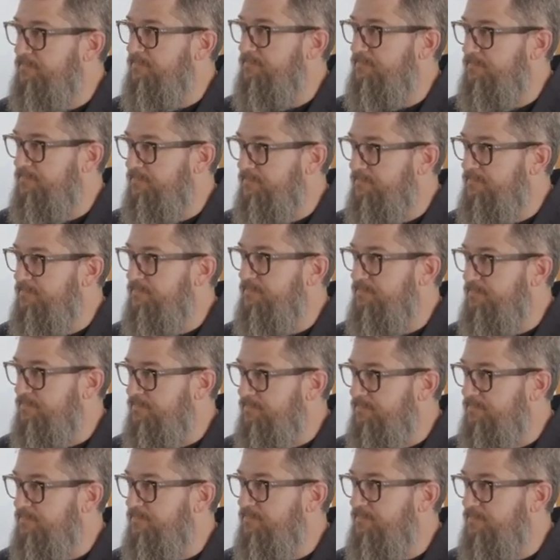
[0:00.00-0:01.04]

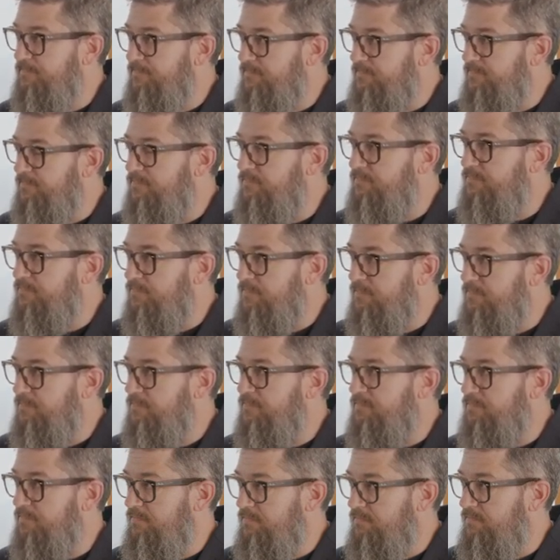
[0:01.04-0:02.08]

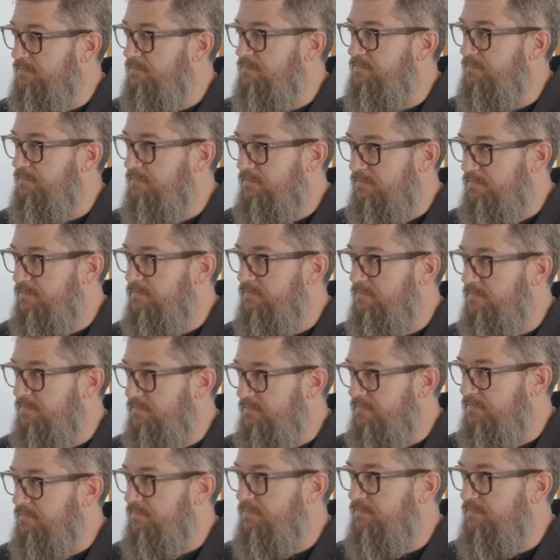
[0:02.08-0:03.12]

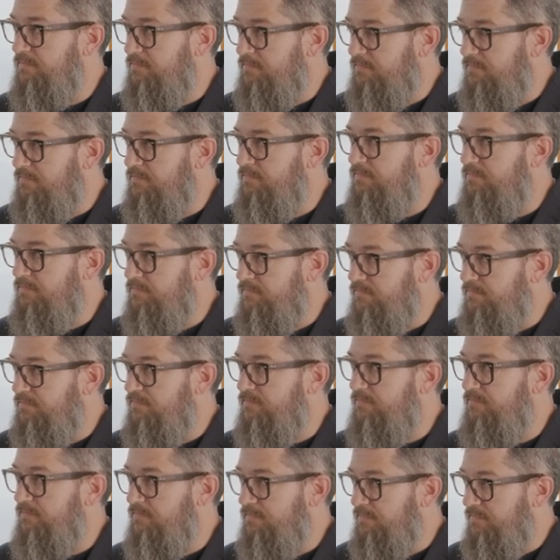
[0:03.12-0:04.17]

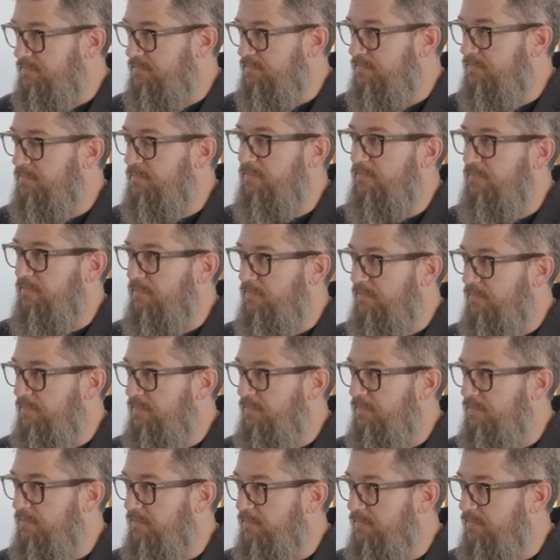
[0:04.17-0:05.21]

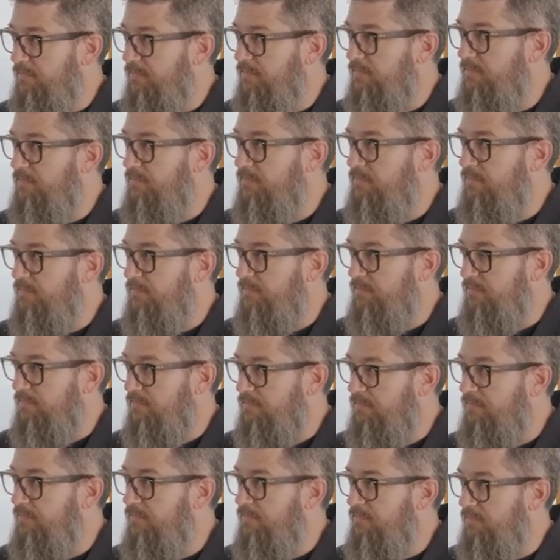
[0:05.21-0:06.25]

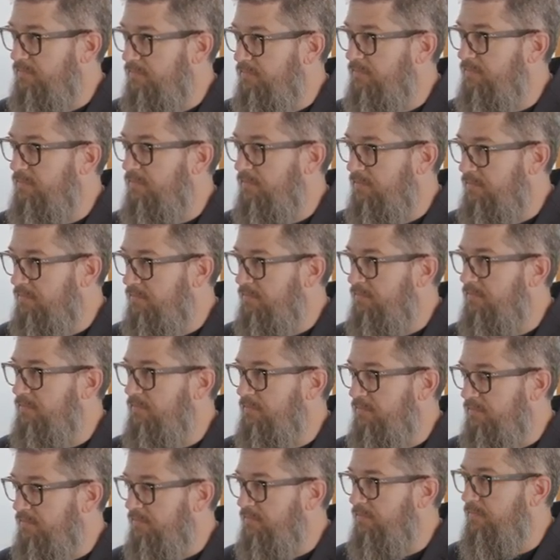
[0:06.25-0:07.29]

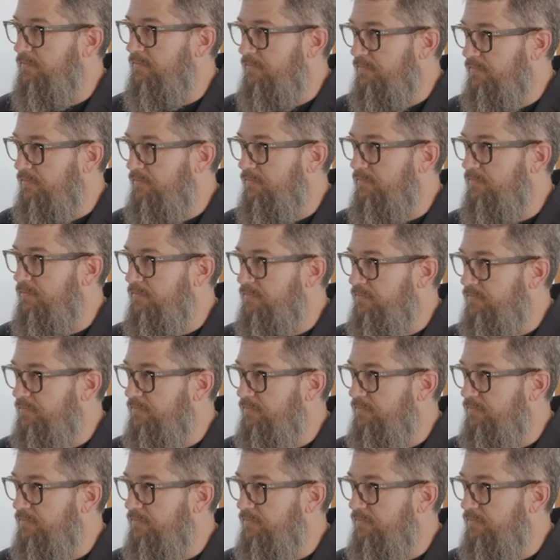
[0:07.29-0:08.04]
(silent)